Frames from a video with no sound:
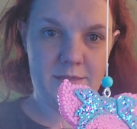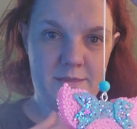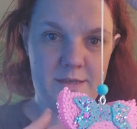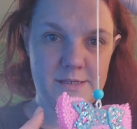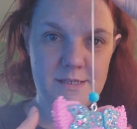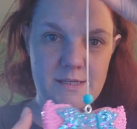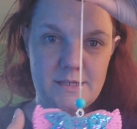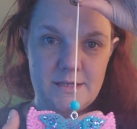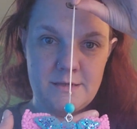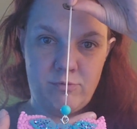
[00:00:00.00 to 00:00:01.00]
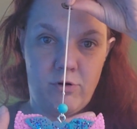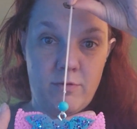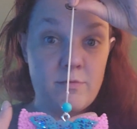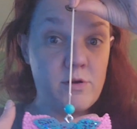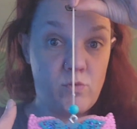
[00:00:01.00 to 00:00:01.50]
this is
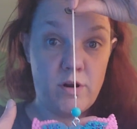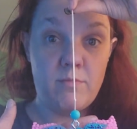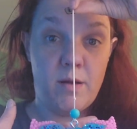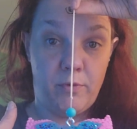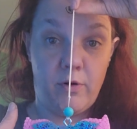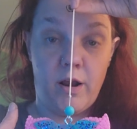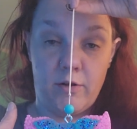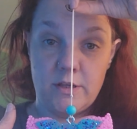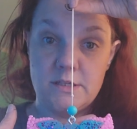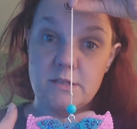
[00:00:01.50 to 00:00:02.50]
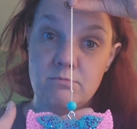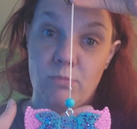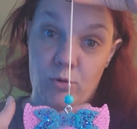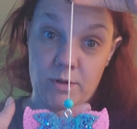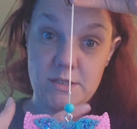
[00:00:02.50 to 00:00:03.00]
probably one of my proudest
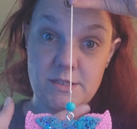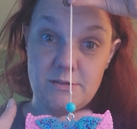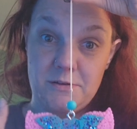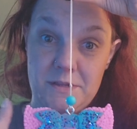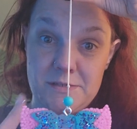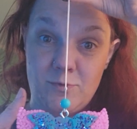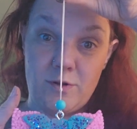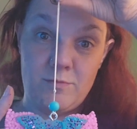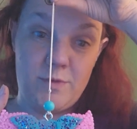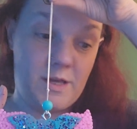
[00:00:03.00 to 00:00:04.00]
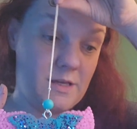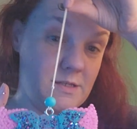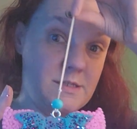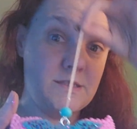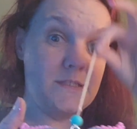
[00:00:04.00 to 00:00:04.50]
moments on this one,
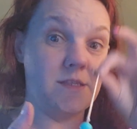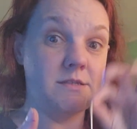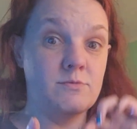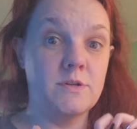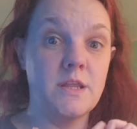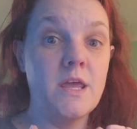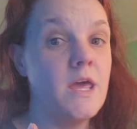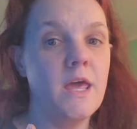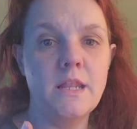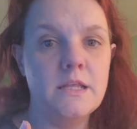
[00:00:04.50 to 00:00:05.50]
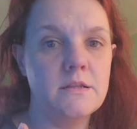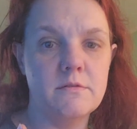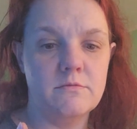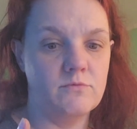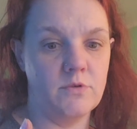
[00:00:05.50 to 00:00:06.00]
because this one, and it
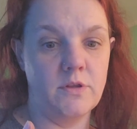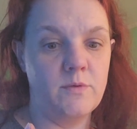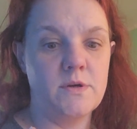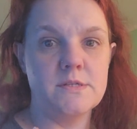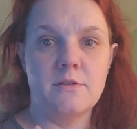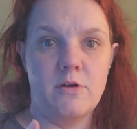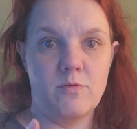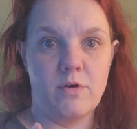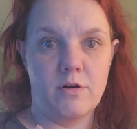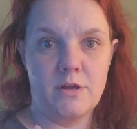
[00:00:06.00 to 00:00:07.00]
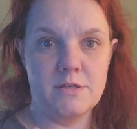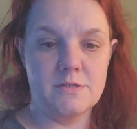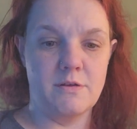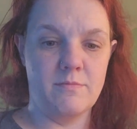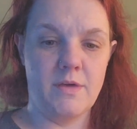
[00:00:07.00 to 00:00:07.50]
really wasn't a lot of work,
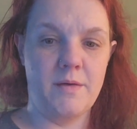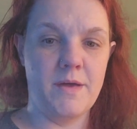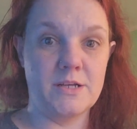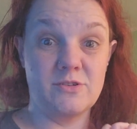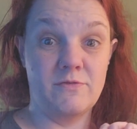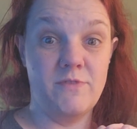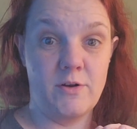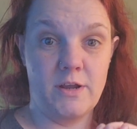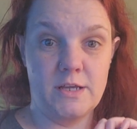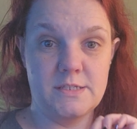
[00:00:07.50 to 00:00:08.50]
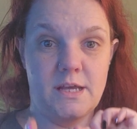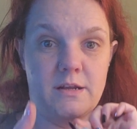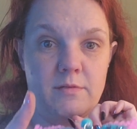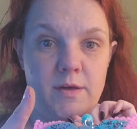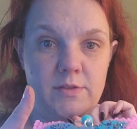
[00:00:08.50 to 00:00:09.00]
so I'm actually very
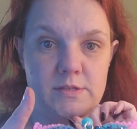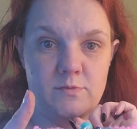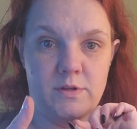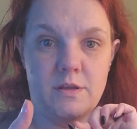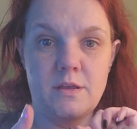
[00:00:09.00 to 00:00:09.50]
excited about this one.